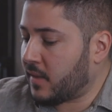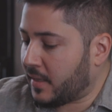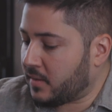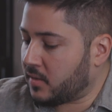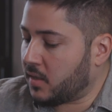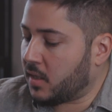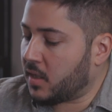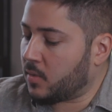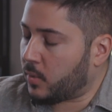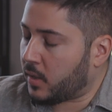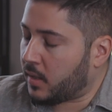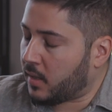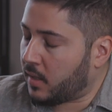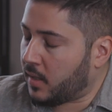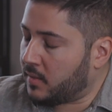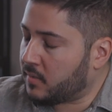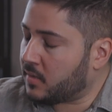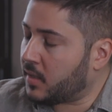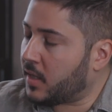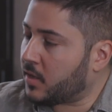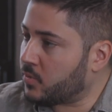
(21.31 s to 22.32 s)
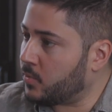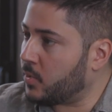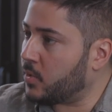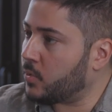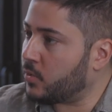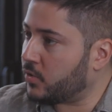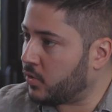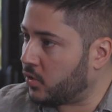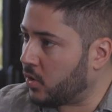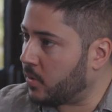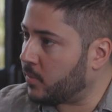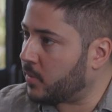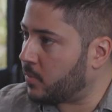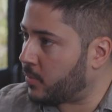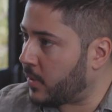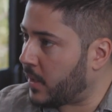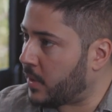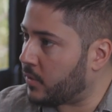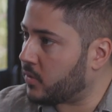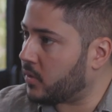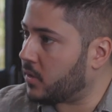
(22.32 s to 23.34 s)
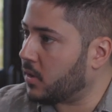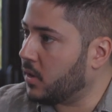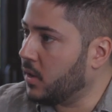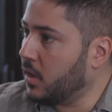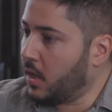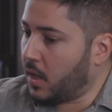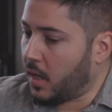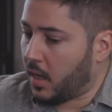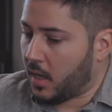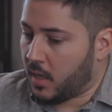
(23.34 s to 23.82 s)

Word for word: that time where Internet Explorer was the dominant browser. Yeah.